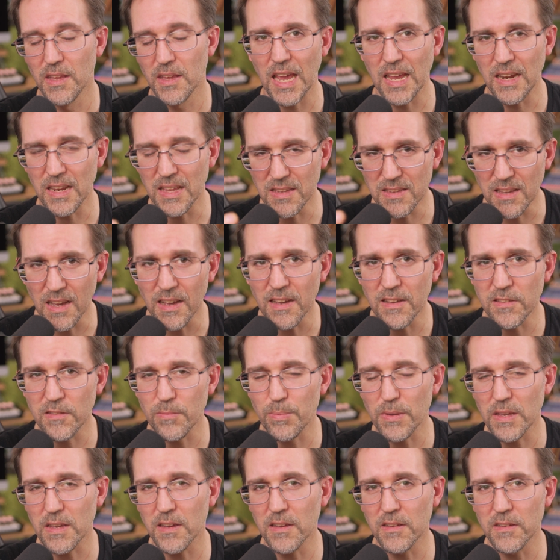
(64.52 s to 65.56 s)
And he does,
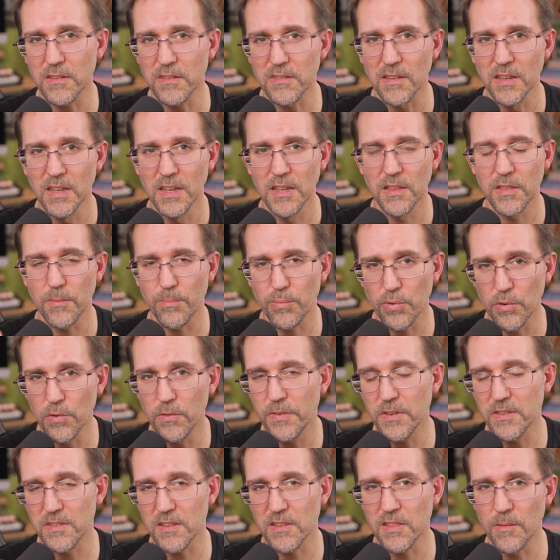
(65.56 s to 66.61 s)
because the proof
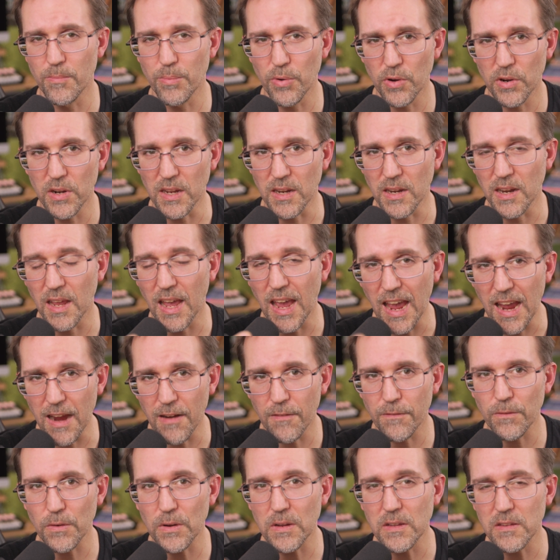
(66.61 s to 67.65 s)
is in the pudding.
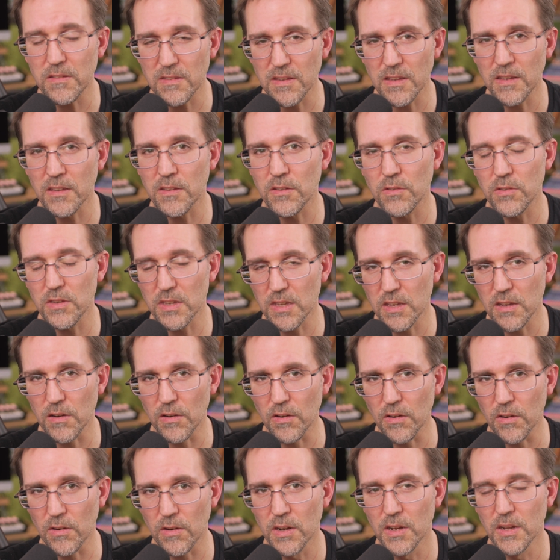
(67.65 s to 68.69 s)
Every single
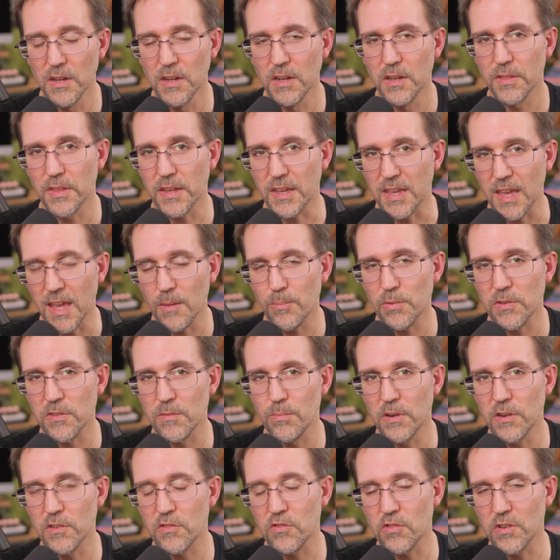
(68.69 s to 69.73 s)
year, the campus
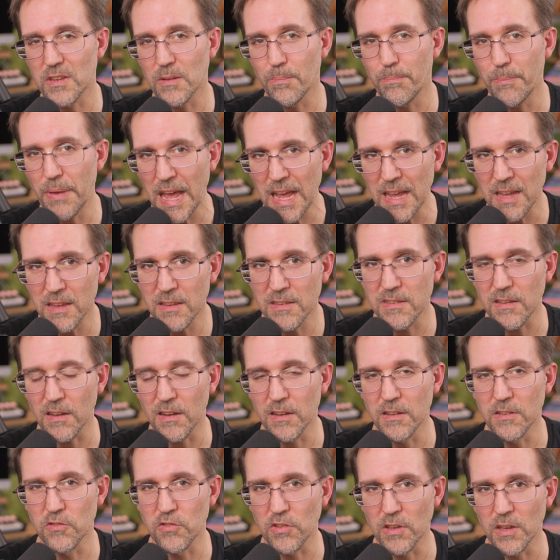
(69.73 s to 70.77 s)
ministry depends
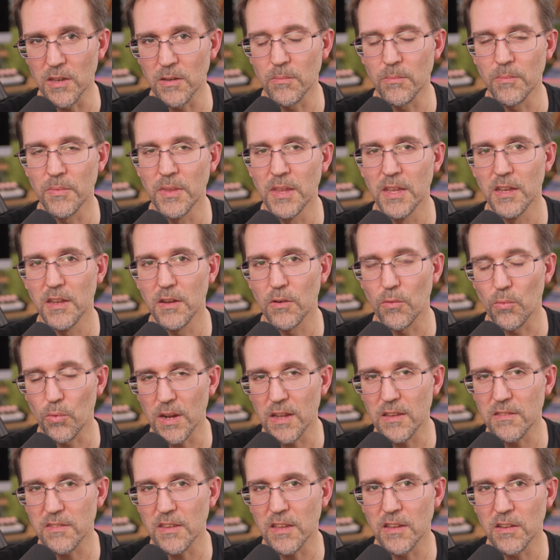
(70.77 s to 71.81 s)
on Jim
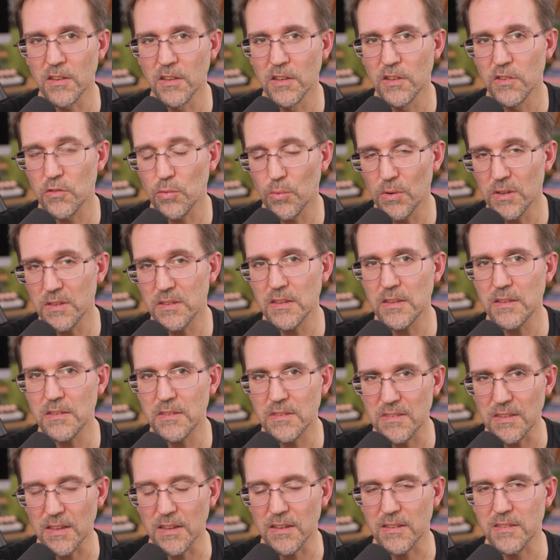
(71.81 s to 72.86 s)
raising
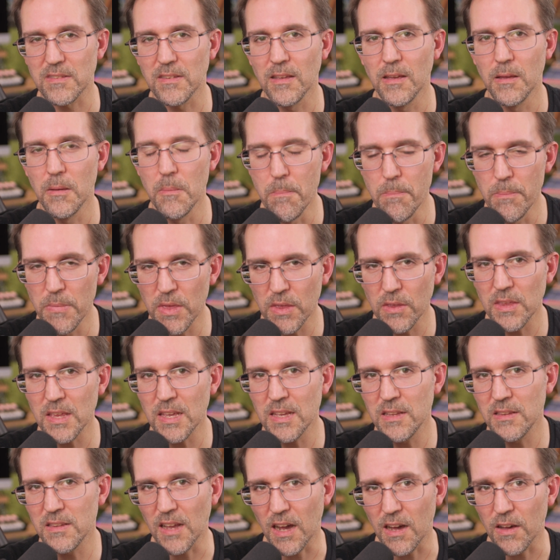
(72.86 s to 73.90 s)
$26
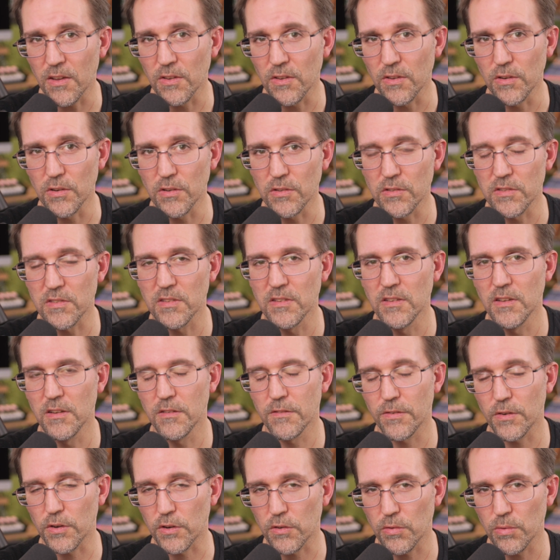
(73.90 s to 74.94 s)
million
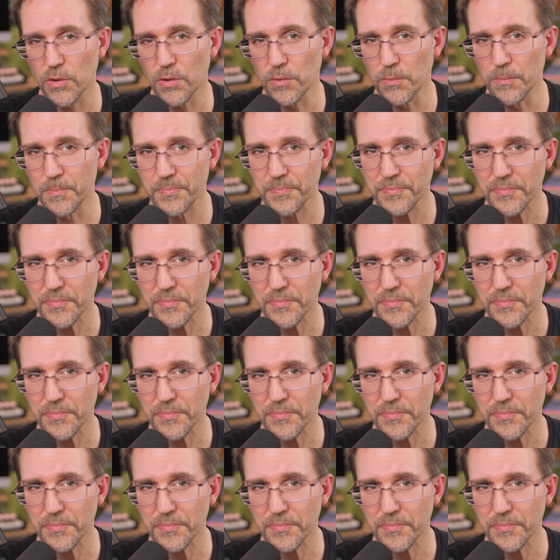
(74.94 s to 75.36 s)
for crew.